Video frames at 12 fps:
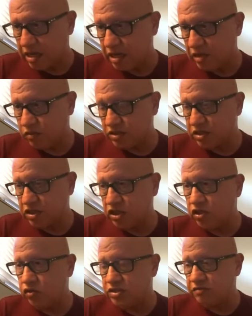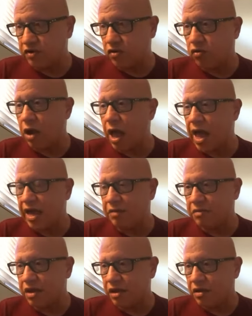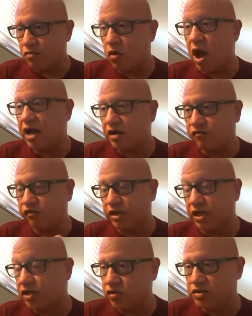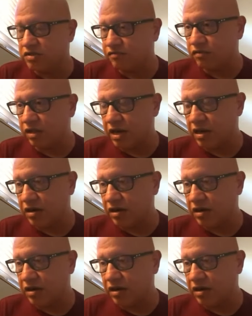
He was accused of a crime wrongfully accused of a crime,